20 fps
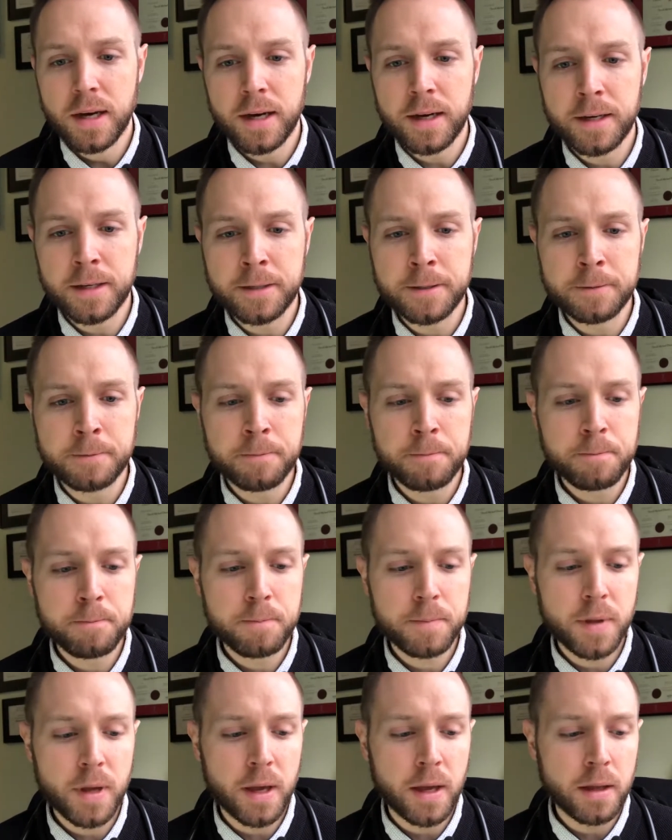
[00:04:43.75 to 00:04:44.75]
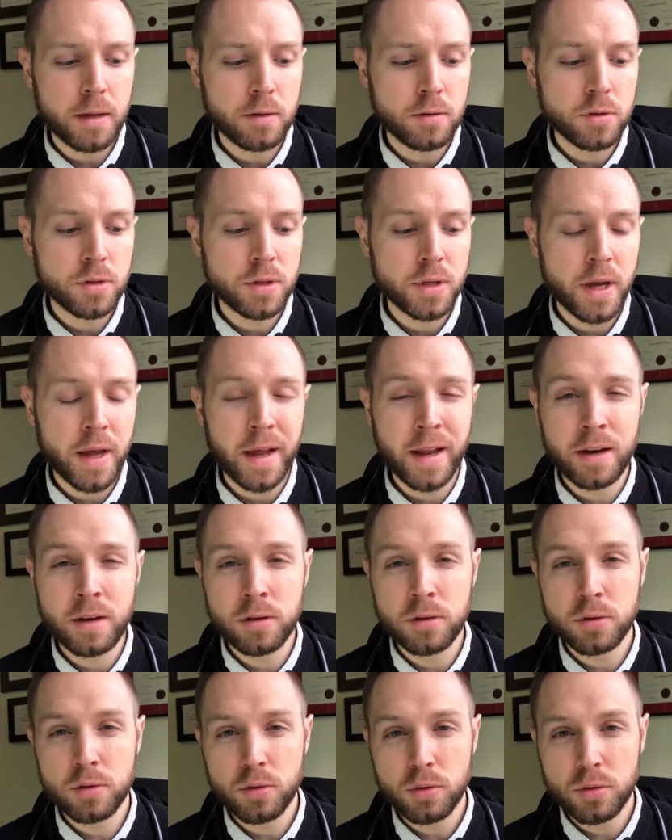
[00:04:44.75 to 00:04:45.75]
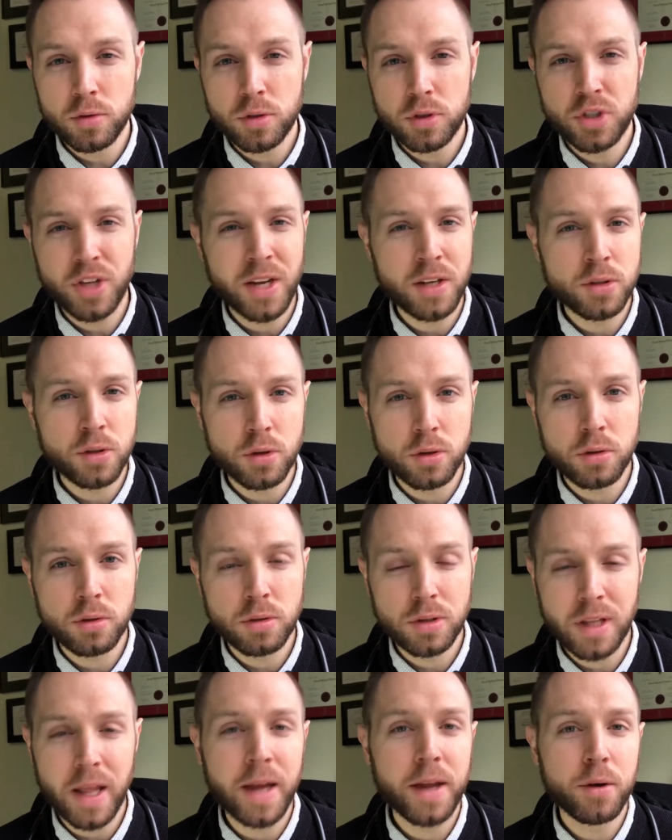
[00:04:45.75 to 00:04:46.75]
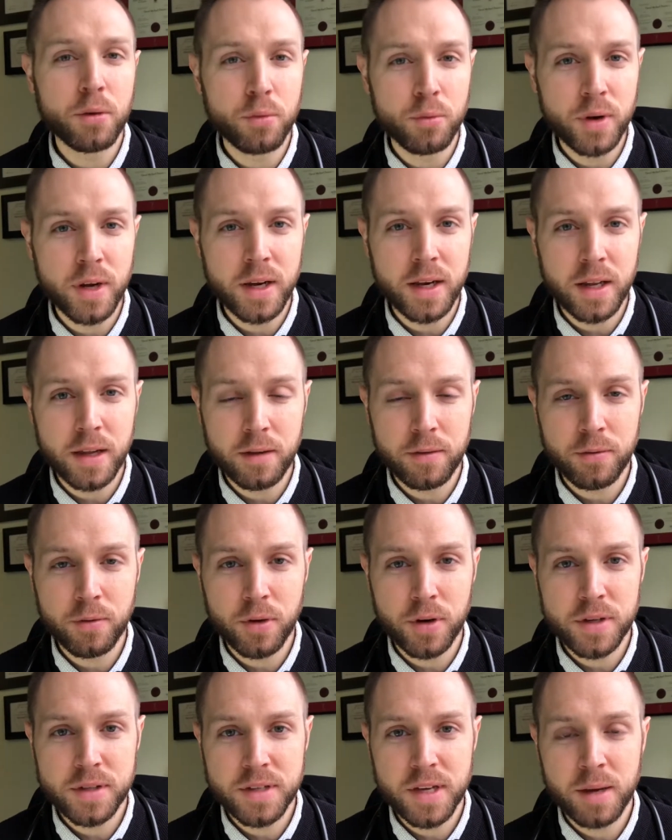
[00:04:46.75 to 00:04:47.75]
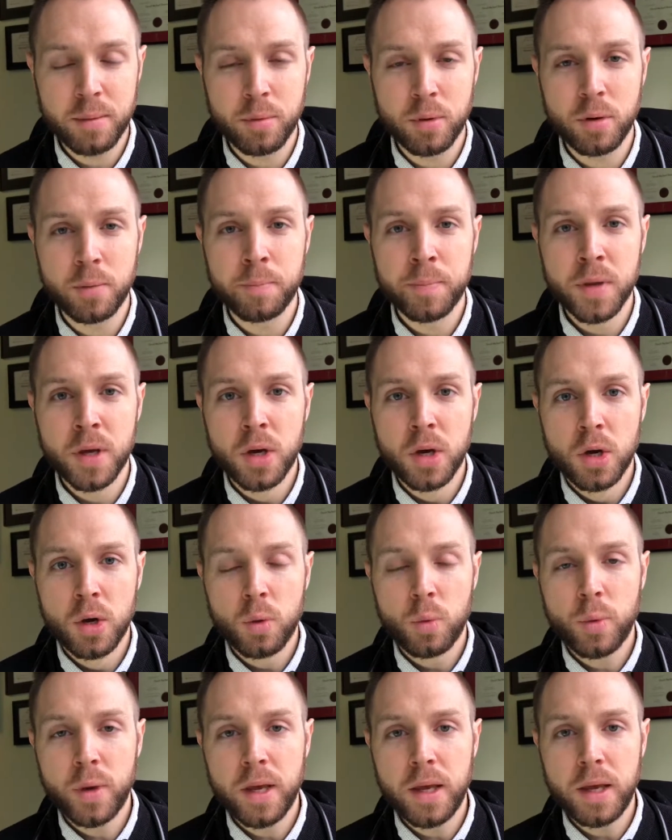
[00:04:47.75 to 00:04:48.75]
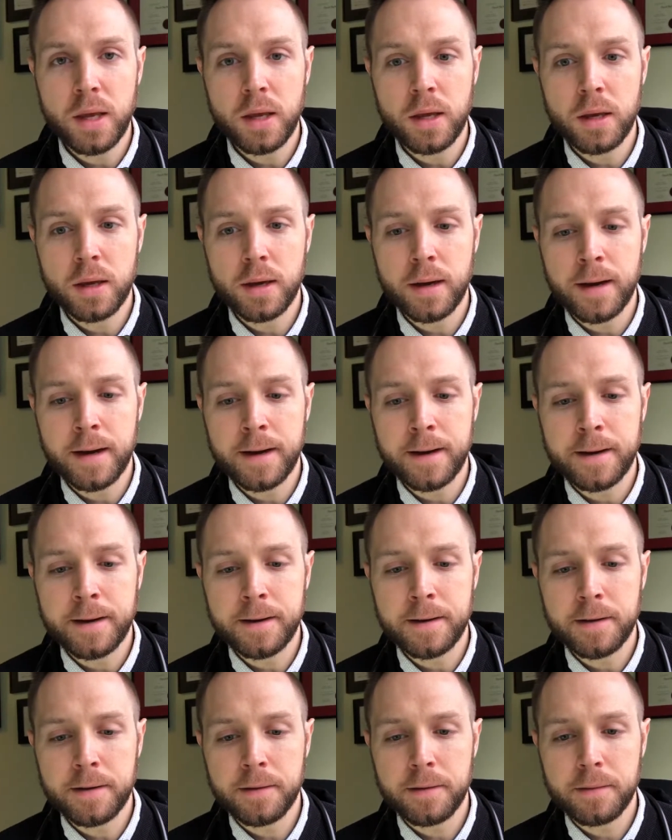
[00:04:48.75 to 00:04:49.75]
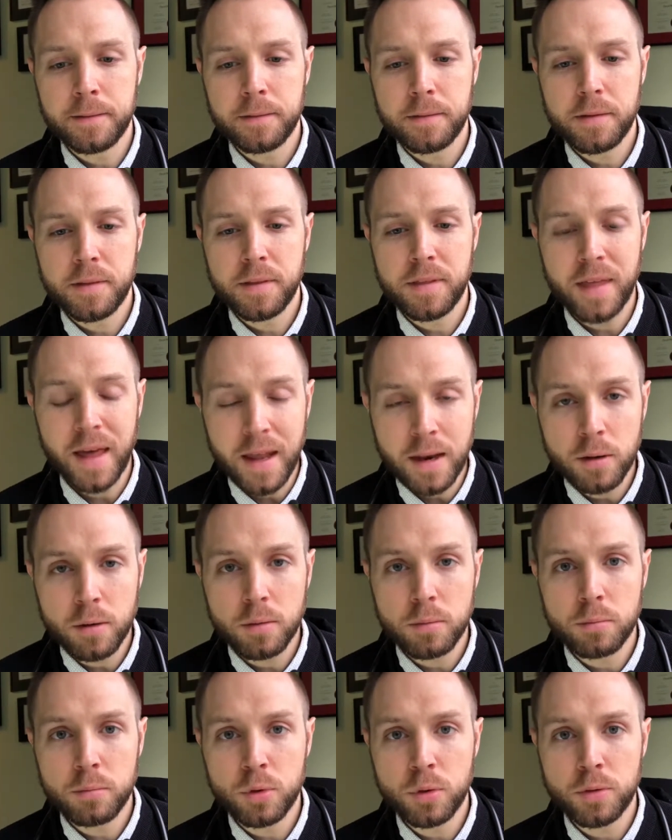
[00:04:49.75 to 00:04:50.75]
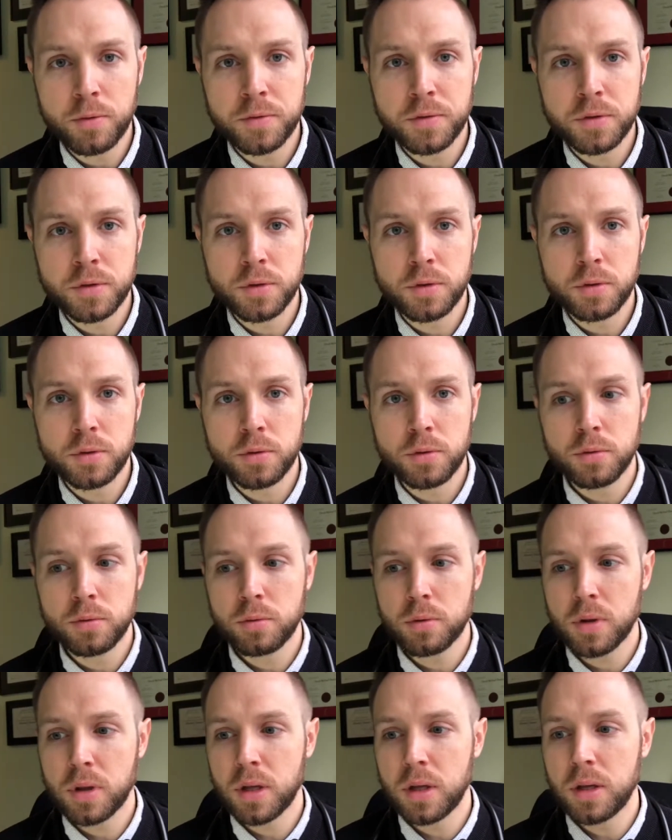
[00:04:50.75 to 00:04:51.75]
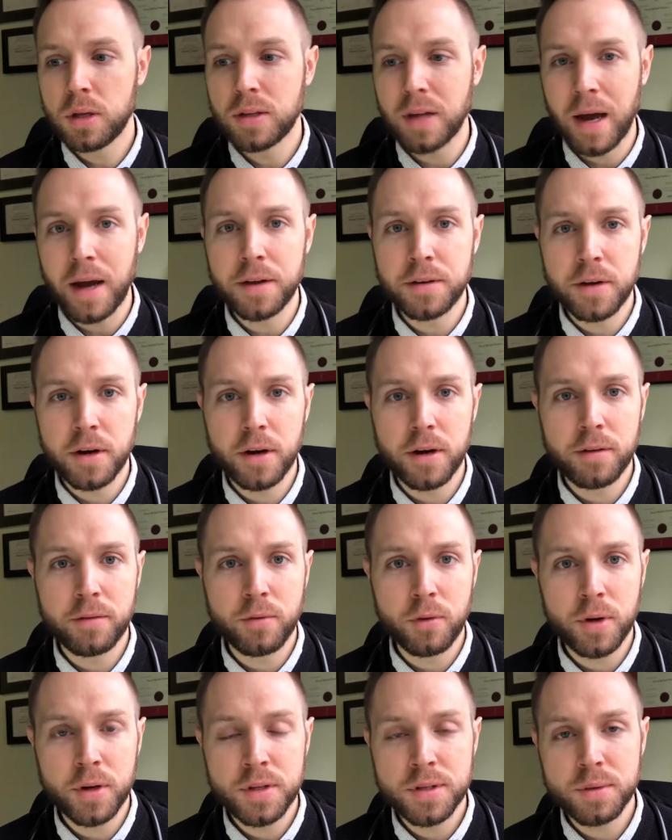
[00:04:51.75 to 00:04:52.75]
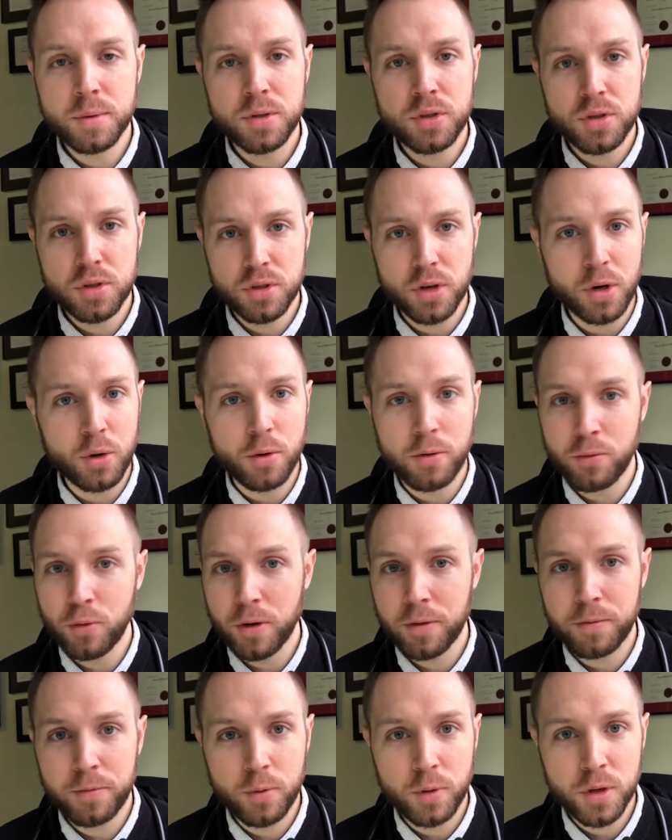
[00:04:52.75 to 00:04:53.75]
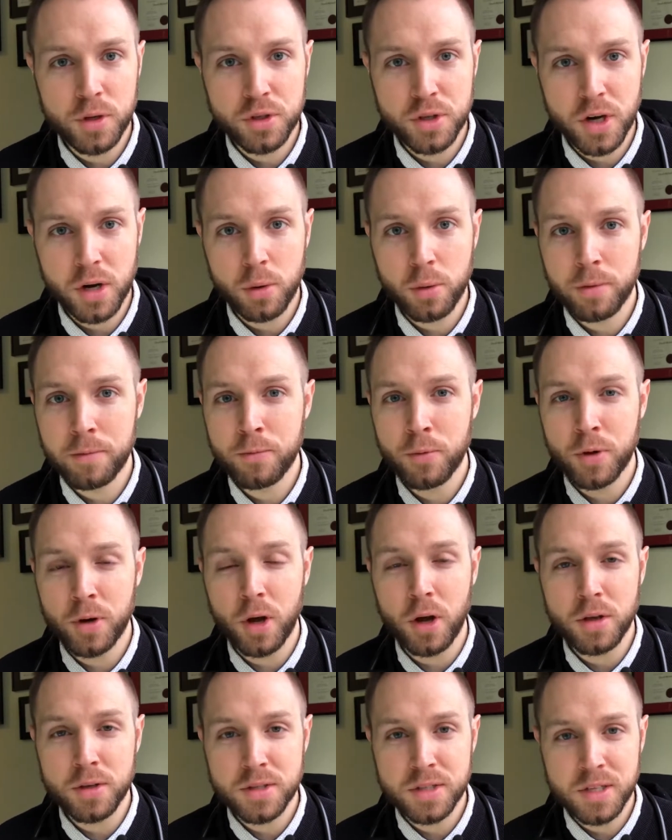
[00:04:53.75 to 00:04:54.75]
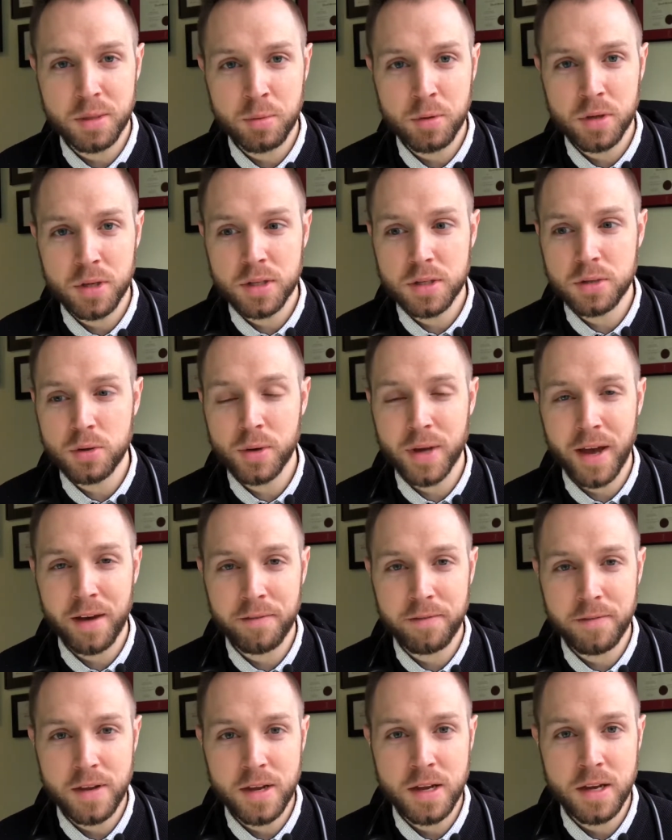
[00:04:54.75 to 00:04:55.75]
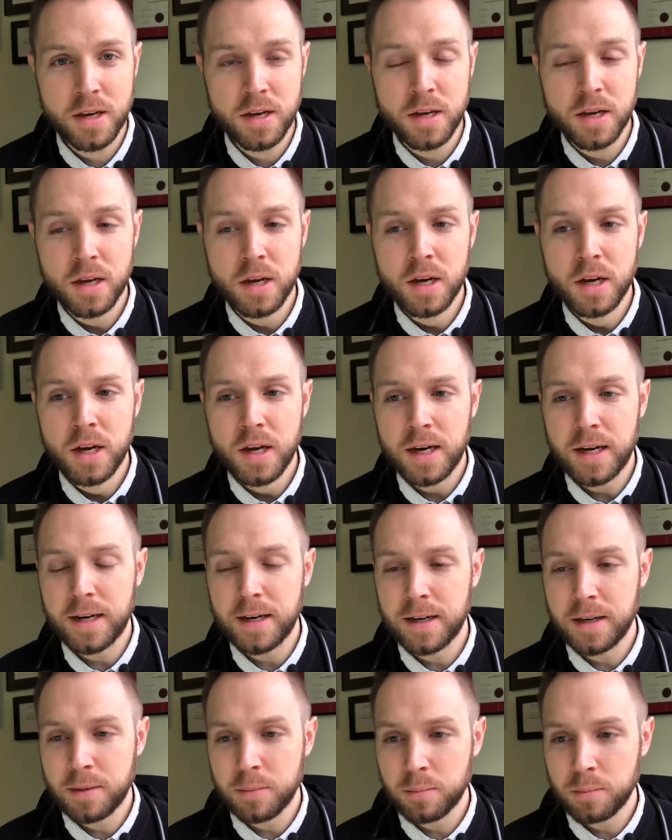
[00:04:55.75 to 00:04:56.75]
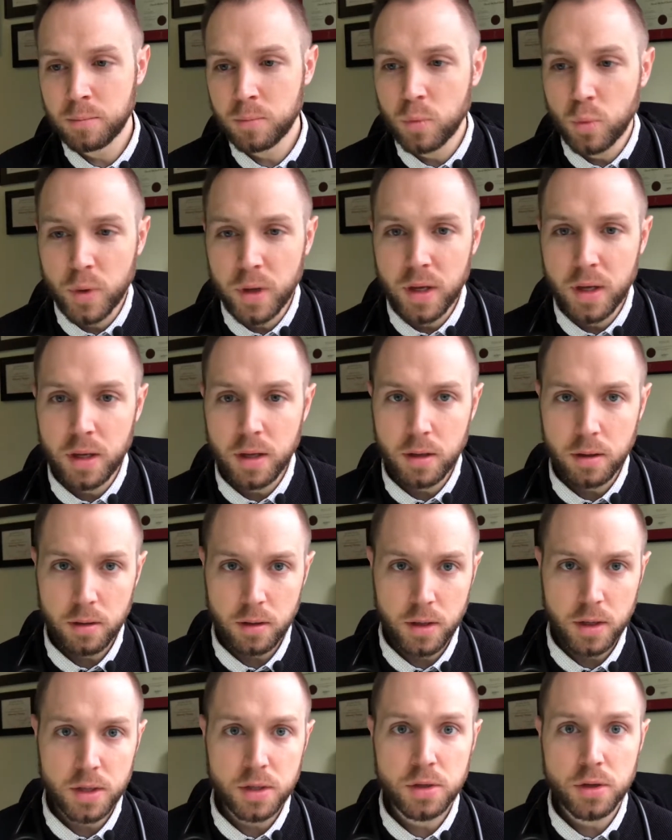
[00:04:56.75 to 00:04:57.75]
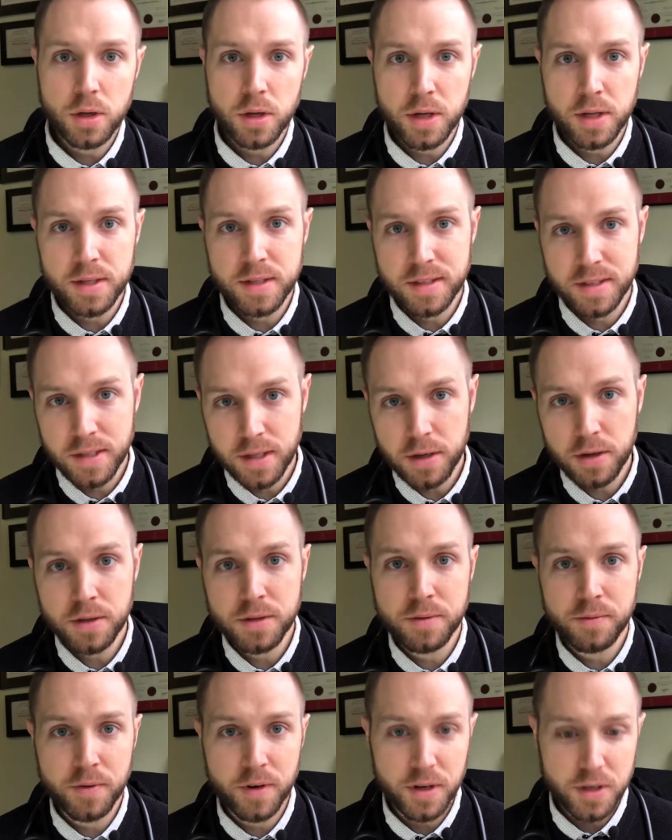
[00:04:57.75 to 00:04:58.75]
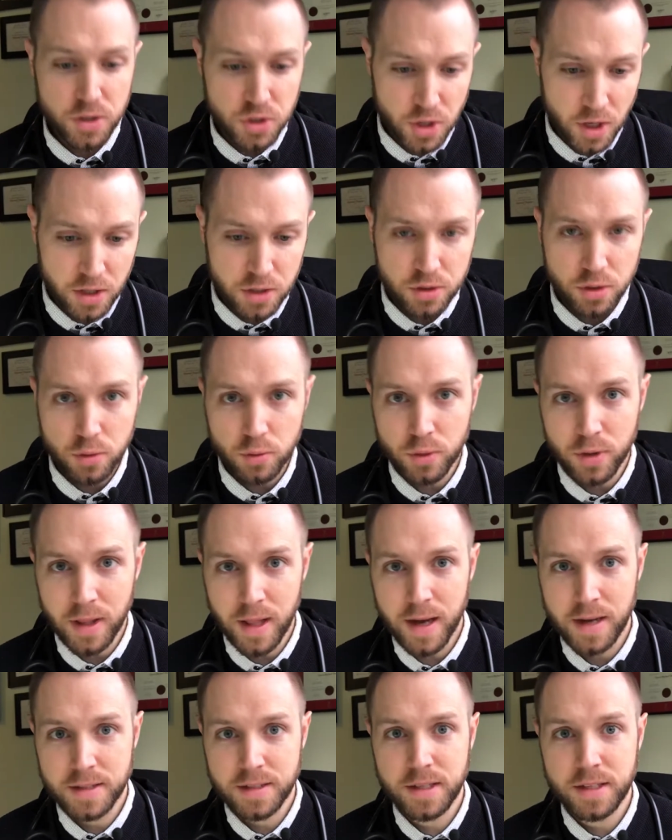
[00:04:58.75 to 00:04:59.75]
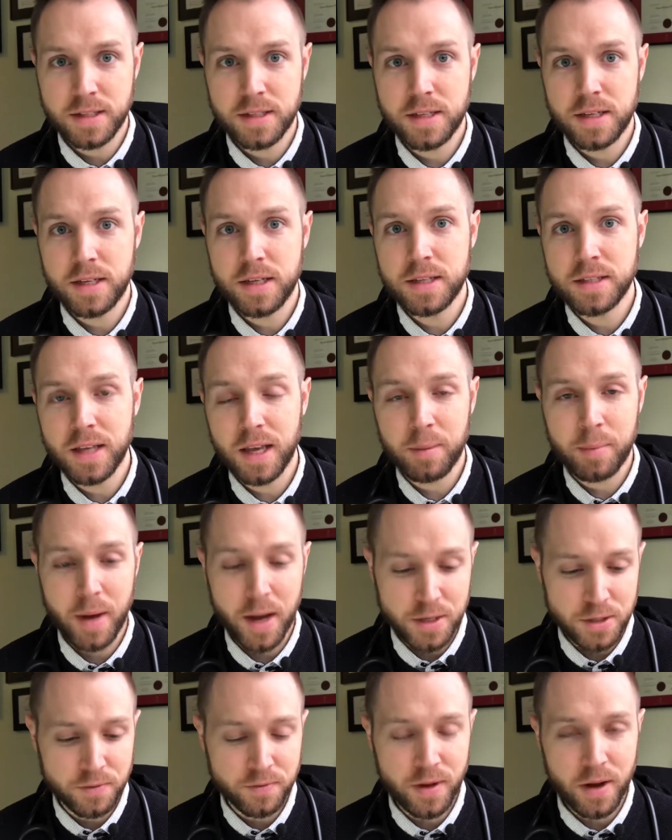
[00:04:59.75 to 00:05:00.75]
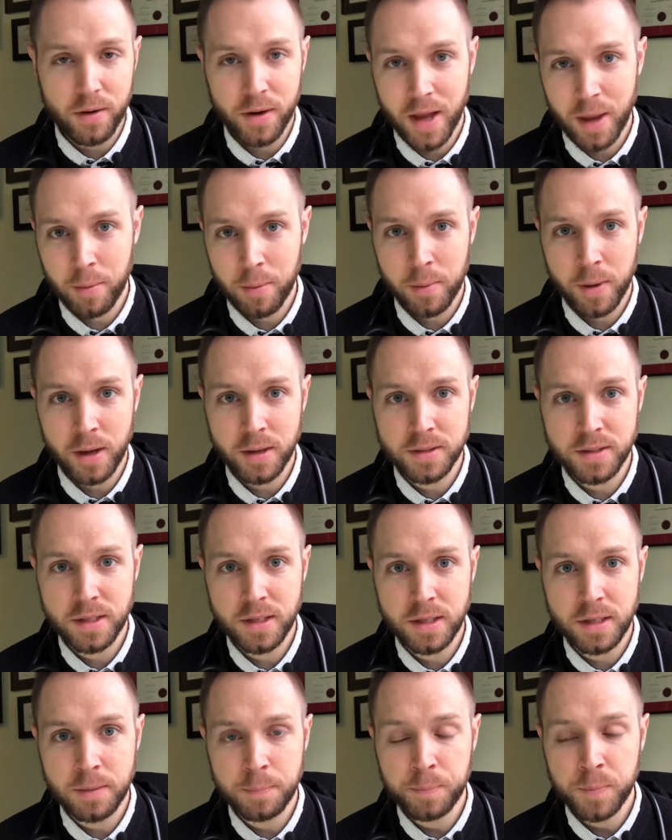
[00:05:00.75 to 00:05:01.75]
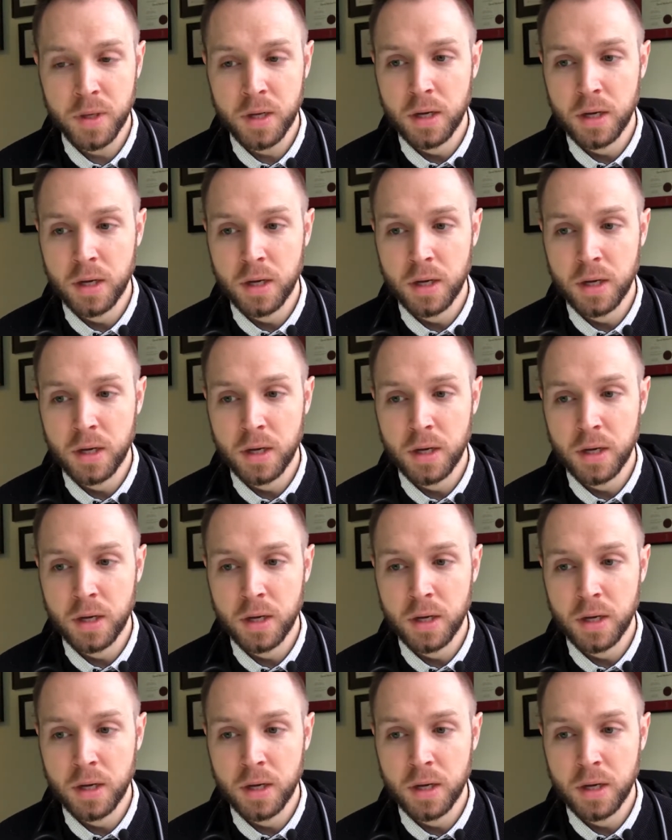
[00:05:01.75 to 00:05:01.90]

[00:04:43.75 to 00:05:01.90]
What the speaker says: and gentle light reading, for example. We then move to the dietary avoidance. We try to avoid food in general. We avoid all stimulants, no caffeine. We consider some very gentle, relaxing teas like passionflower chamomile tea.